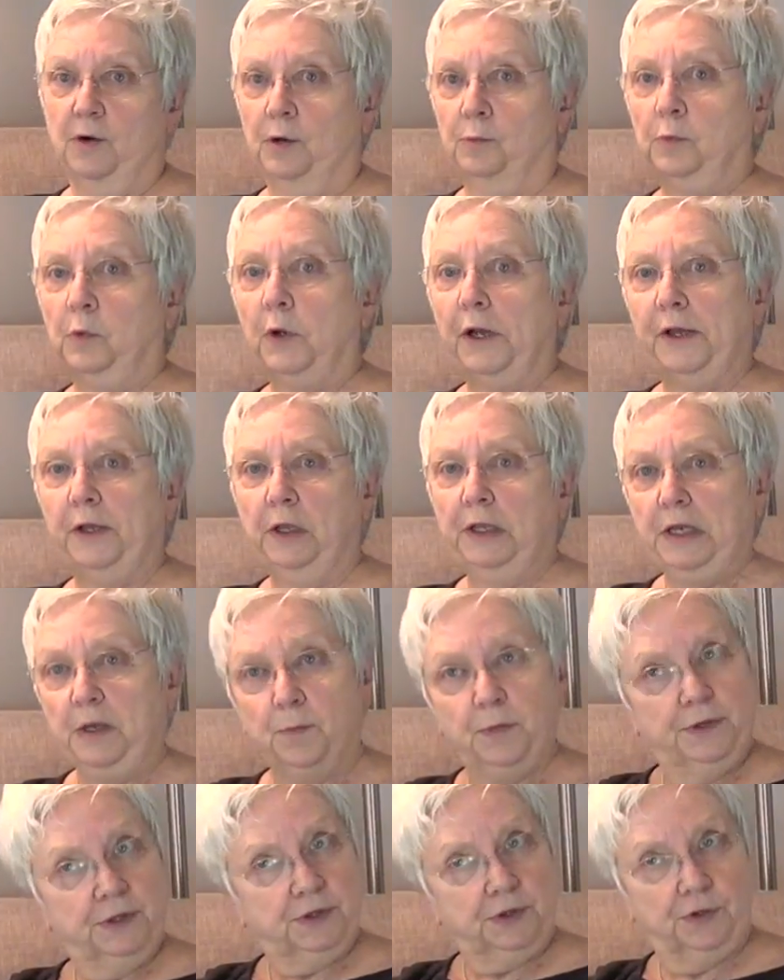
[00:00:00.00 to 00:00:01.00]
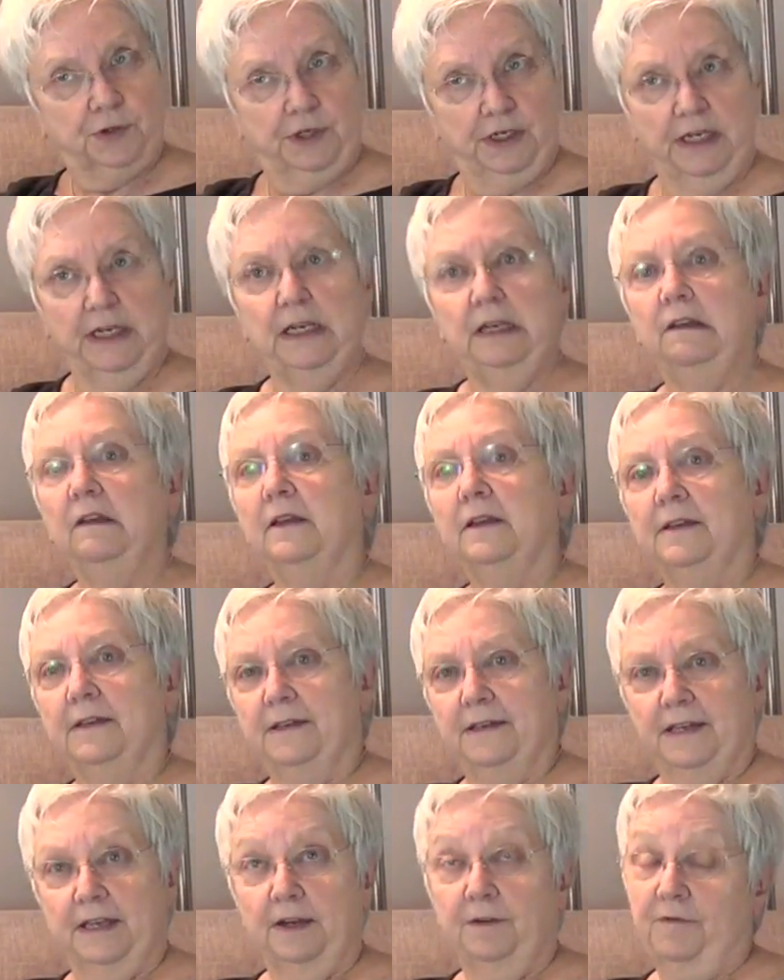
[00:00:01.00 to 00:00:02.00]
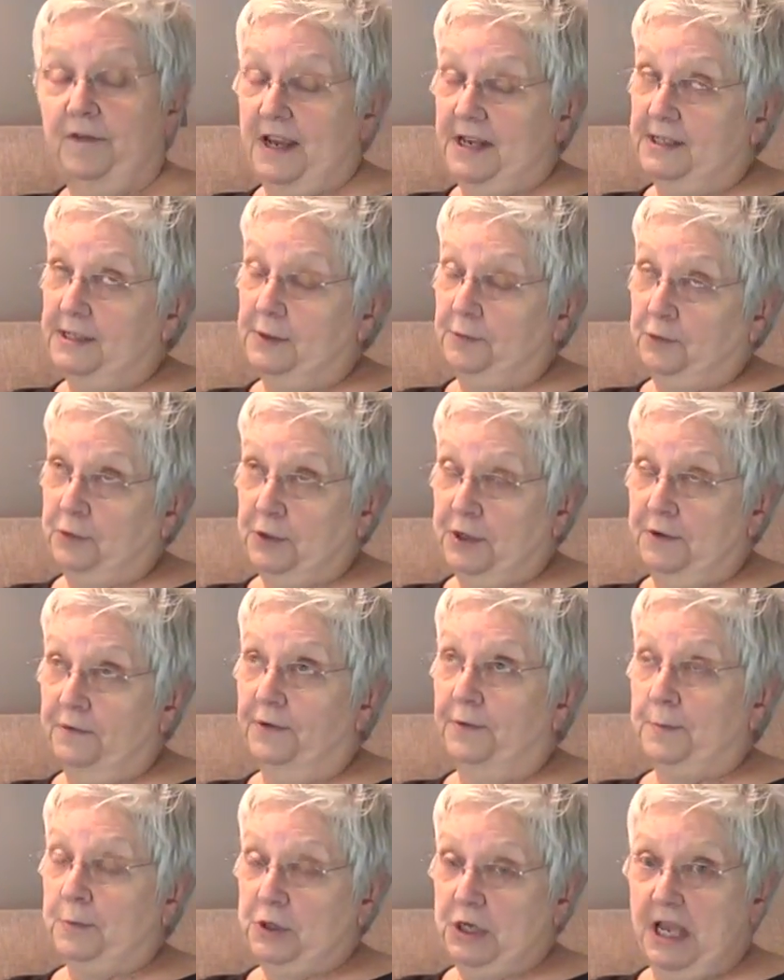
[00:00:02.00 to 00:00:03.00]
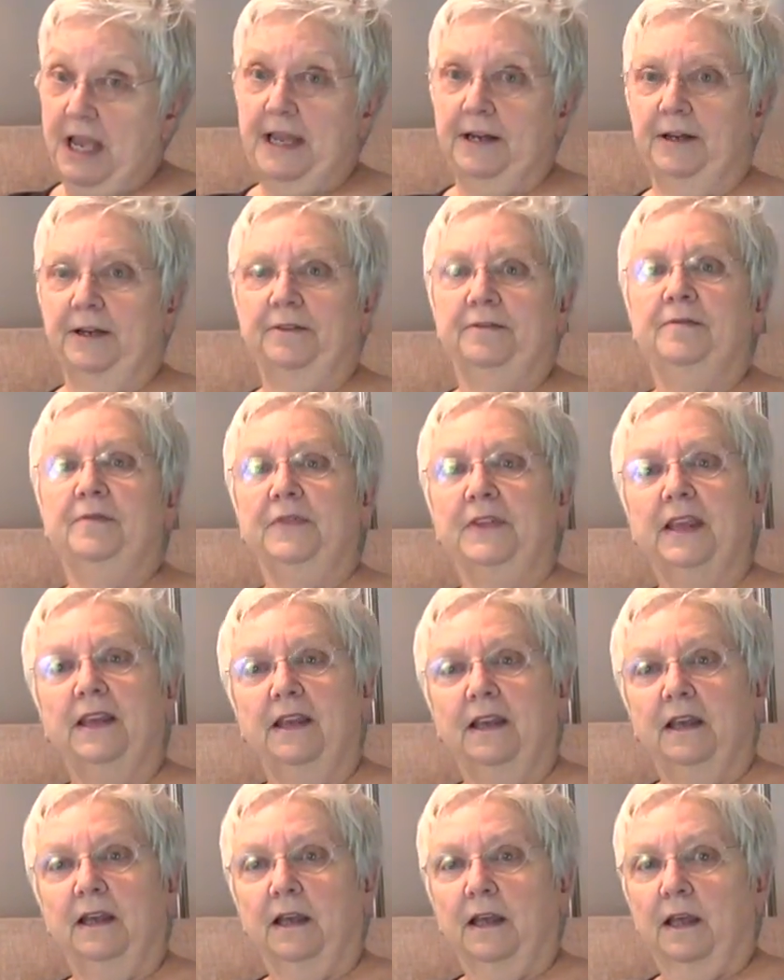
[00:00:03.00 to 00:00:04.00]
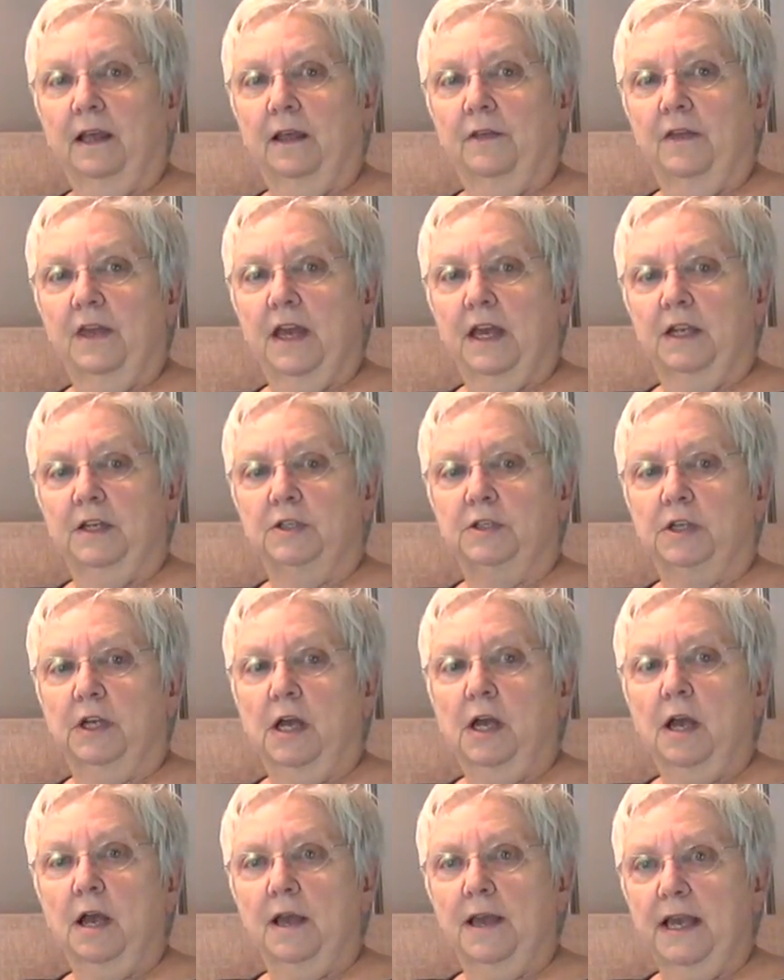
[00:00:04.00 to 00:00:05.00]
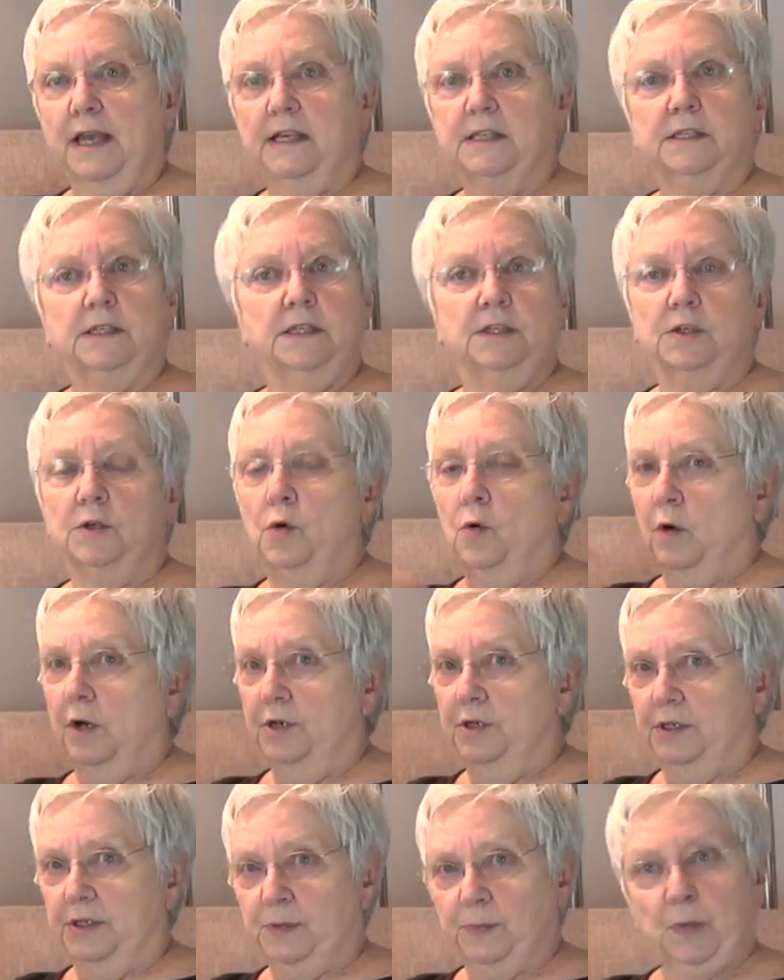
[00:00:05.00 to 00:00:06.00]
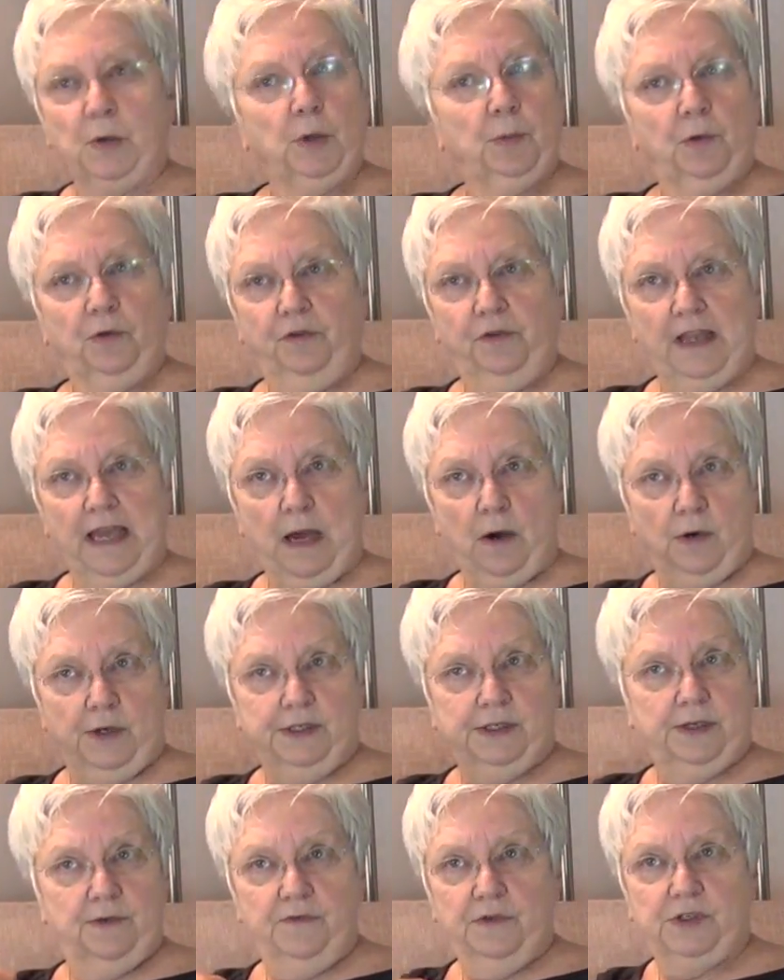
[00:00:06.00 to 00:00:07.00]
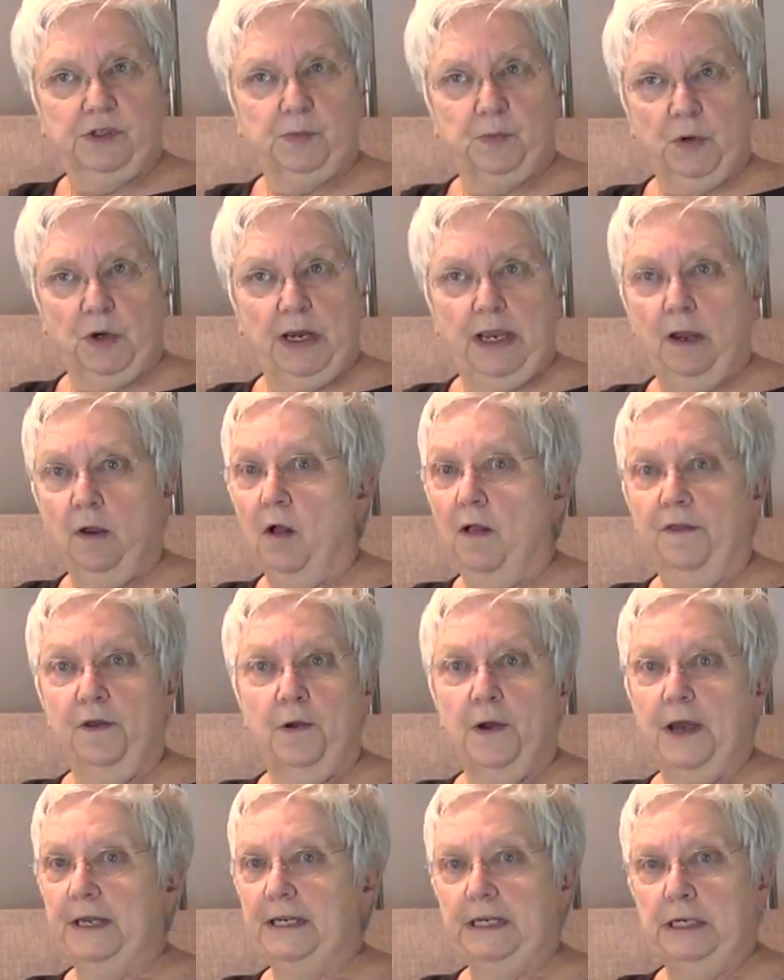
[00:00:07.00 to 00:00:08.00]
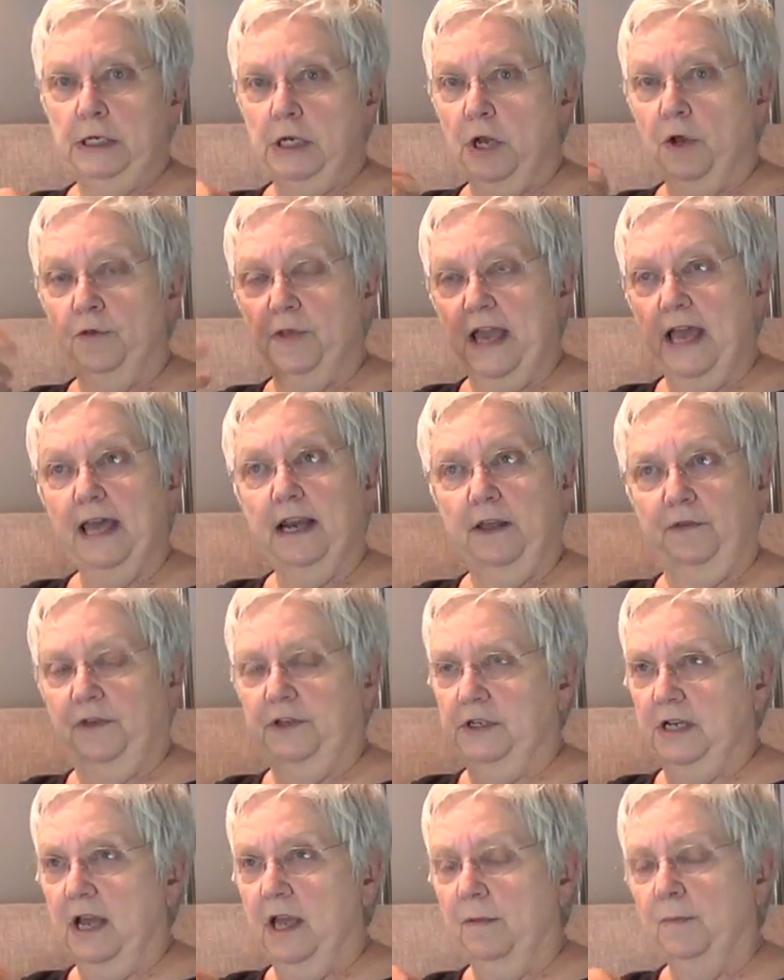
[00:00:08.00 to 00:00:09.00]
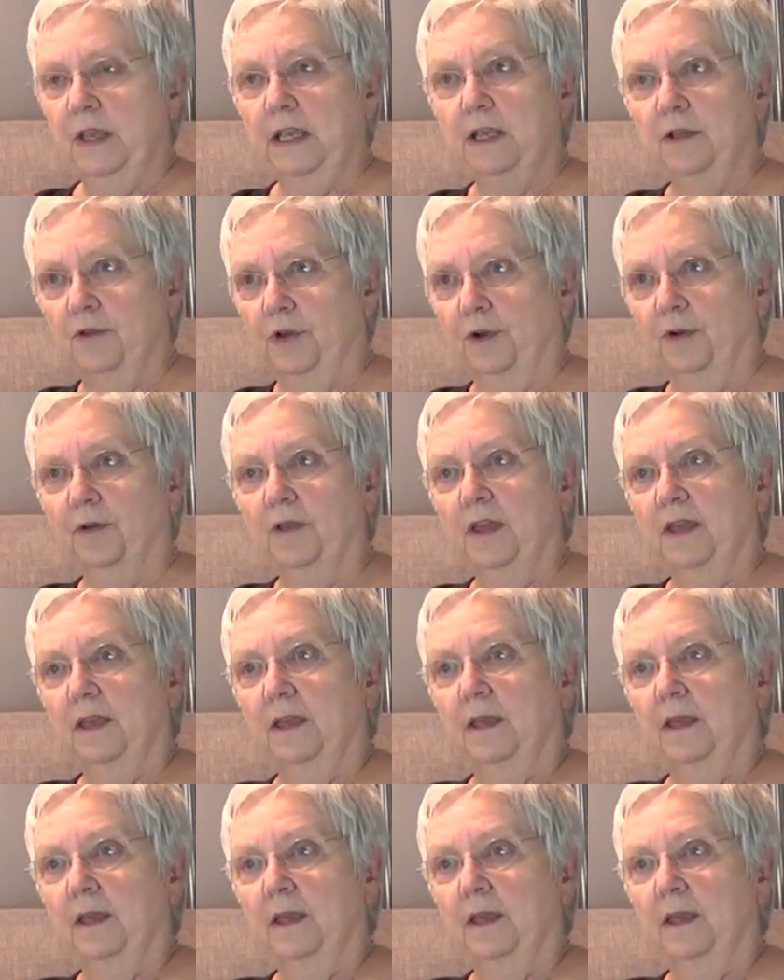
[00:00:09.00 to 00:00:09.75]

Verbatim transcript: or royal empress tree, invasive tree from China, that uh, has these gorgeous purple flowers in the spring, although I didn't know that at the time either.